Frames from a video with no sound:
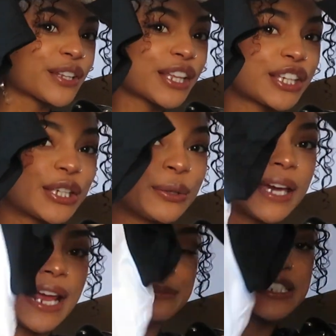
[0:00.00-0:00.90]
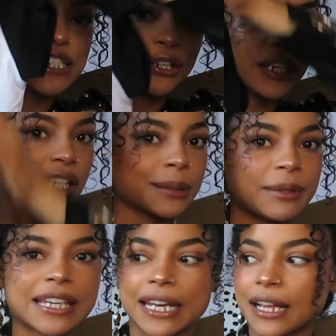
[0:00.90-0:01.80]
really cute and I'm still gonna
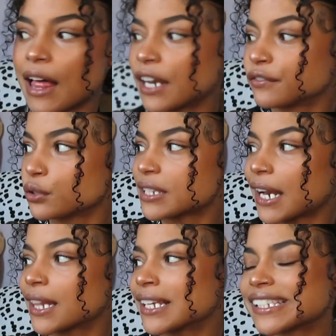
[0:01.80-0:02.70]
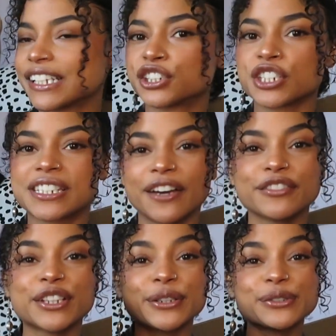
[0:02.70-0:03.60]
be getting a lot of use out of this it's just
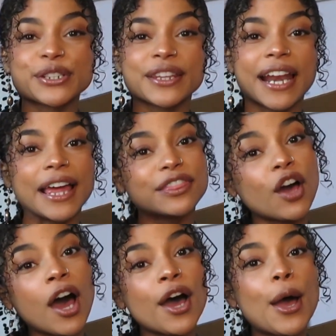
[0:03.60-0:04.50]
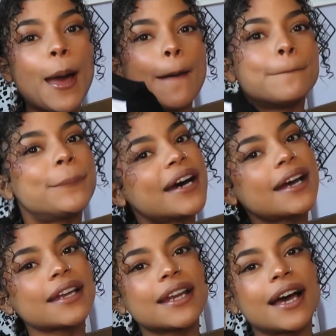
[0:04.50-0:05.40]
definitely looser than I thought
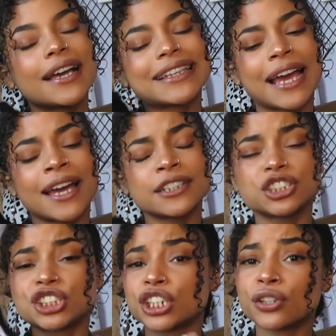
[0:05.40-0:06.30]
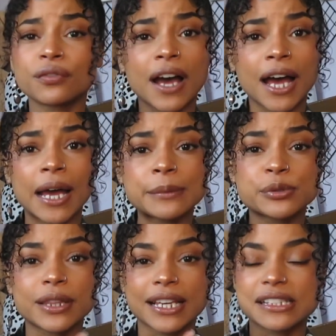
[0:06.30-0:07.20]
but again, chill vibes
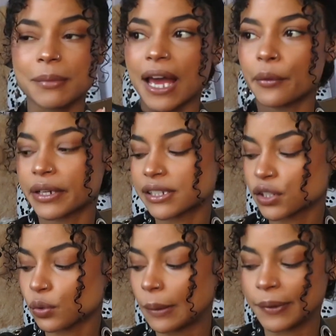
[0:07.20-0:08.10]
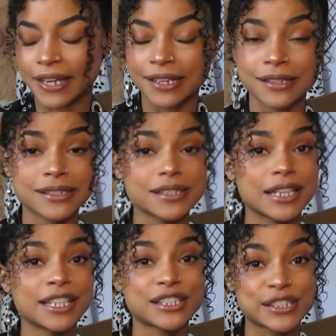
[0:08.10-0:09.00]
with like some high-waisted sweatpants.
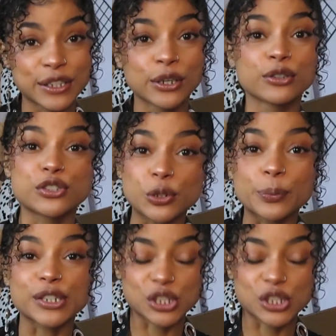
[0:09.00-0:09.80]
It's still super,